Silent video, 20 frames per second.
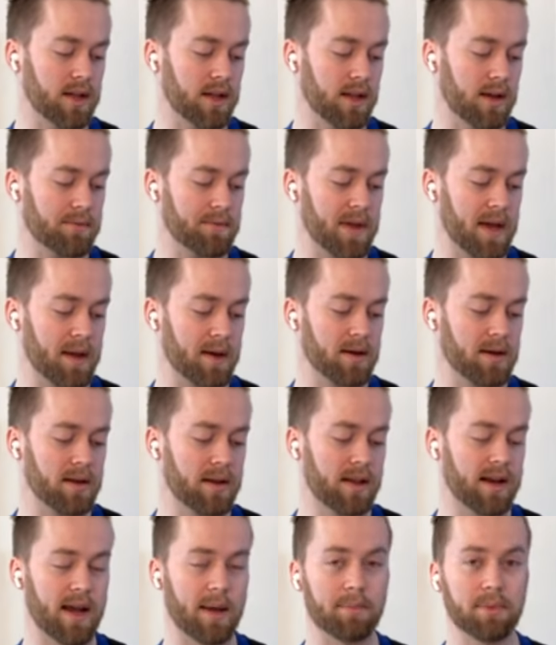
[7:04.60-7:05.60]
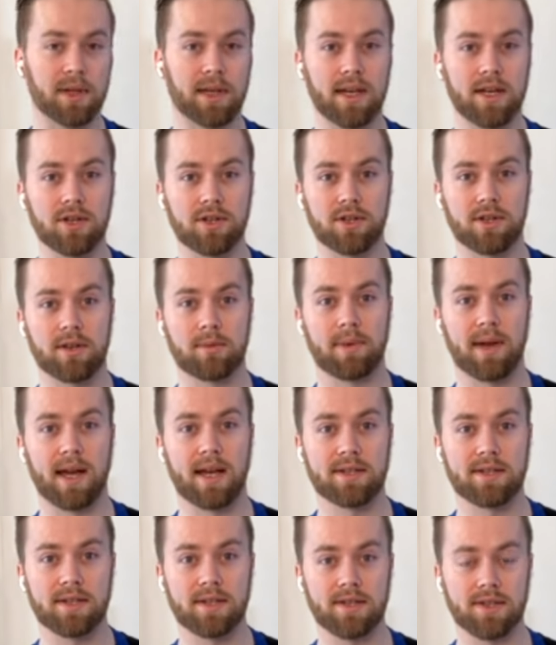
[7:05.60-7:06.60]
love that application of the
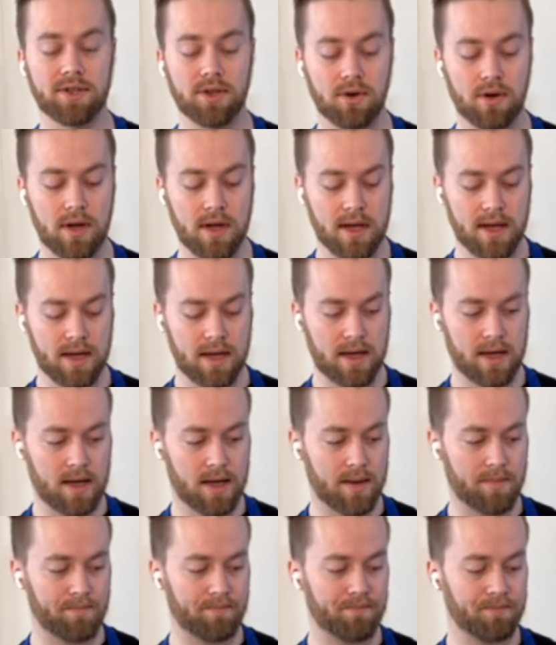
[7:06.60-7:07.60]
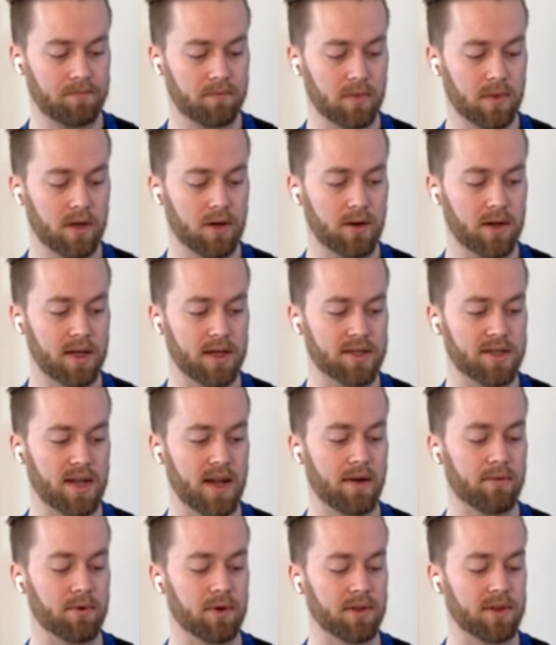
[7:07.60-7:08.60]
pasta. So it's
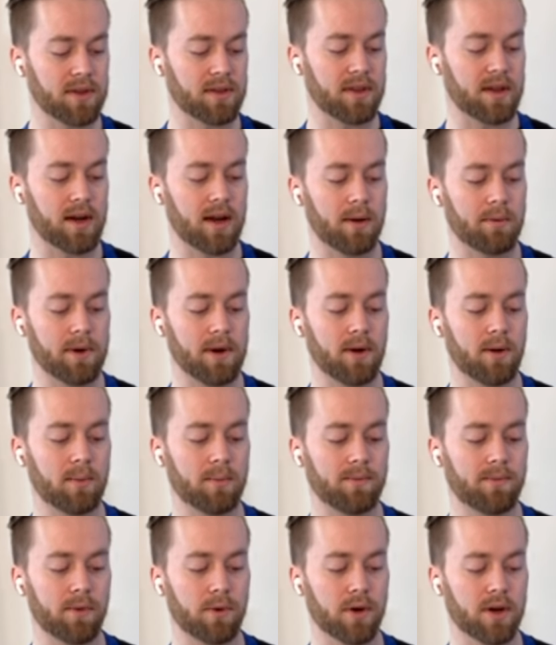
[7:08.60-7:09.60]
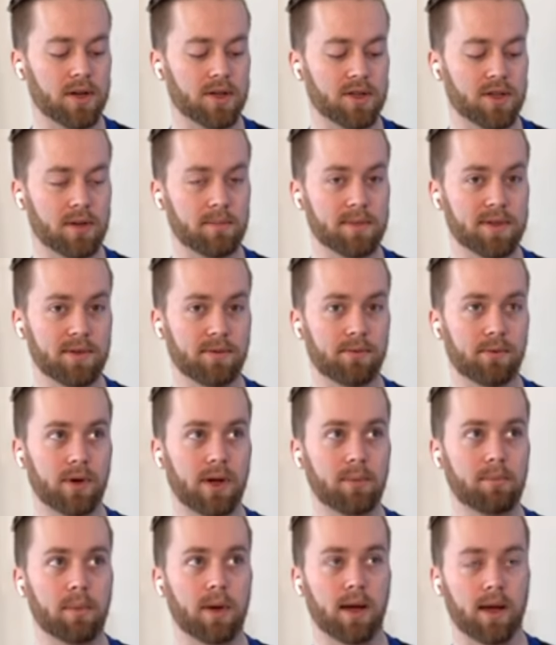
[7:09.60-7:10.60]
everything that I would hope for in terms of
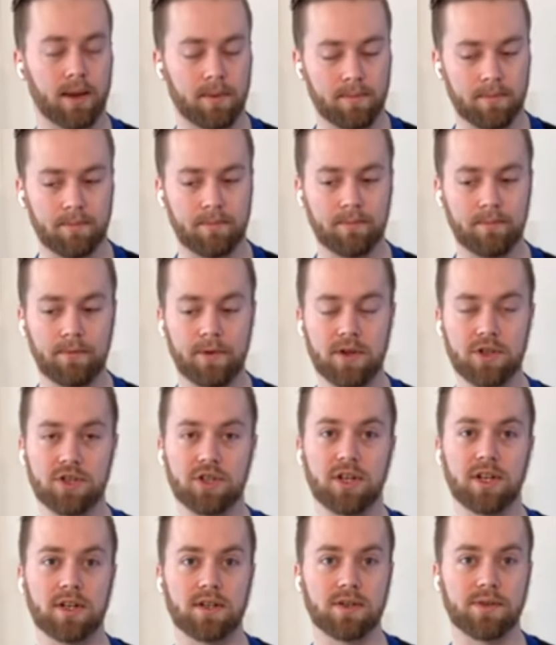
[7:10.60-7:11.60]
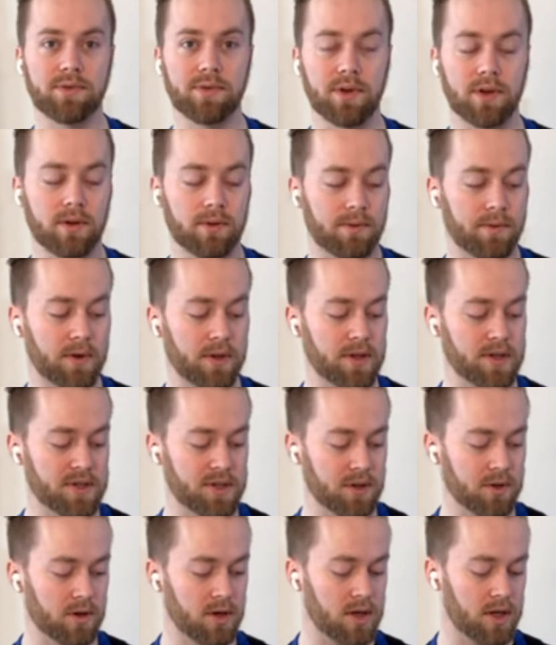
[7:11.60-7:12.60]
what my vision is for this
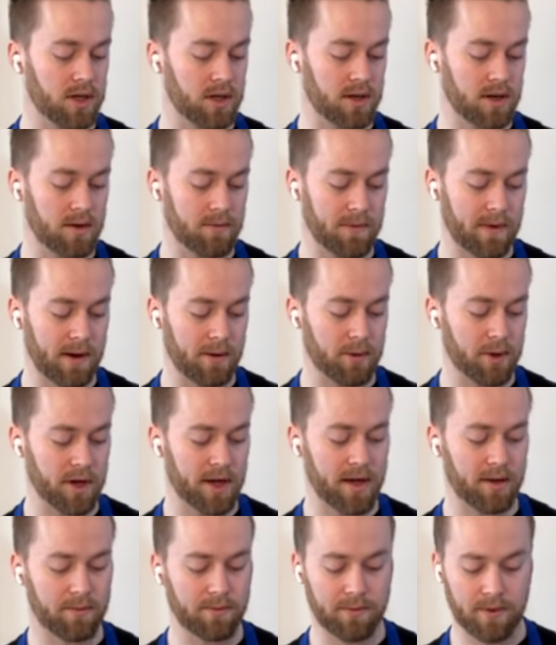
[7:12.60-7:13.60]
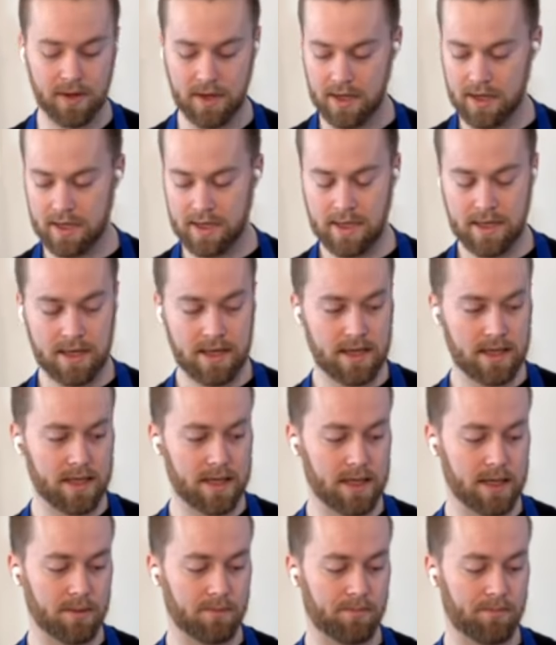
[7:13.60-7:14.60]
ingredient if I were to have
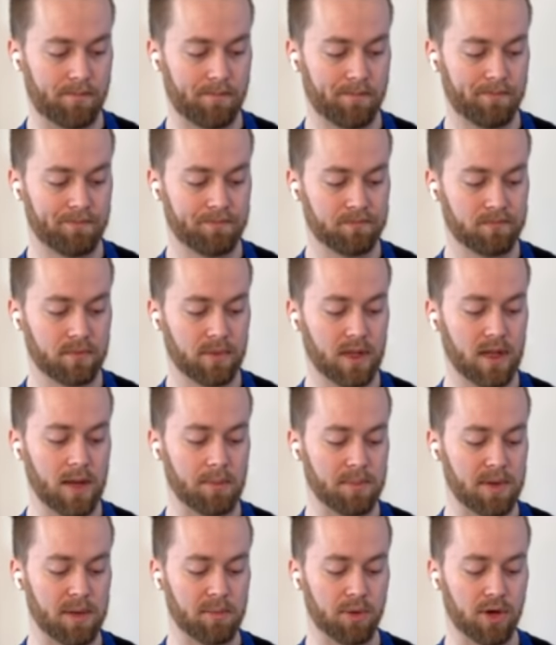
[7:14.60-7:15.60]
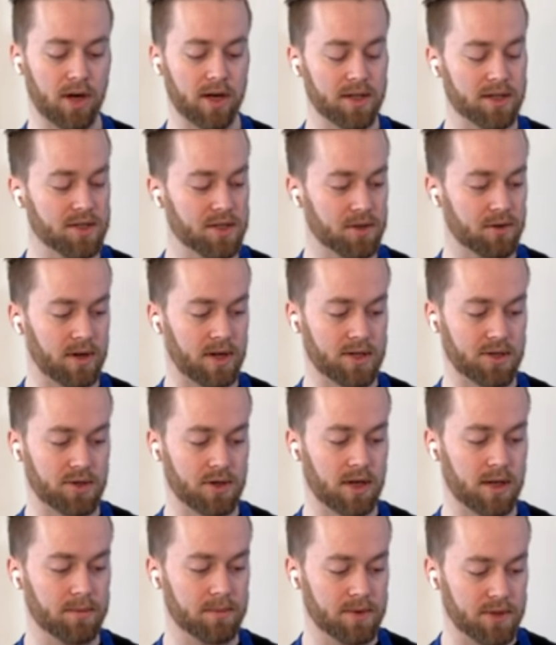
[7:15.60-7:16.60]
um, it being brought into the
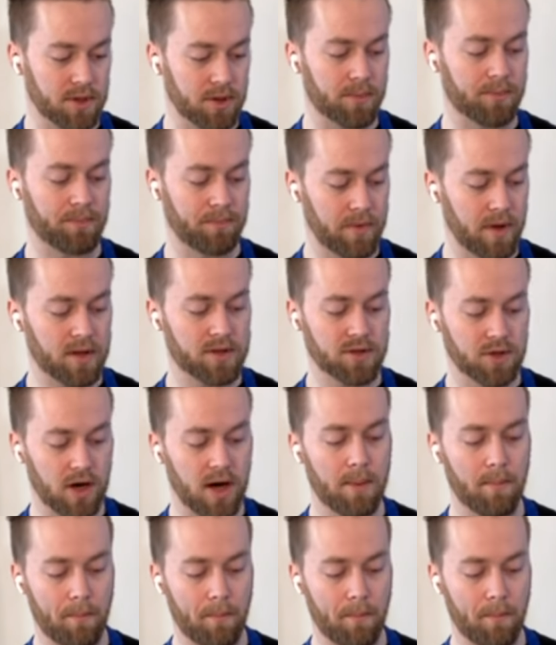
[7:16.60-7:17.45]
restaurant. So that's great.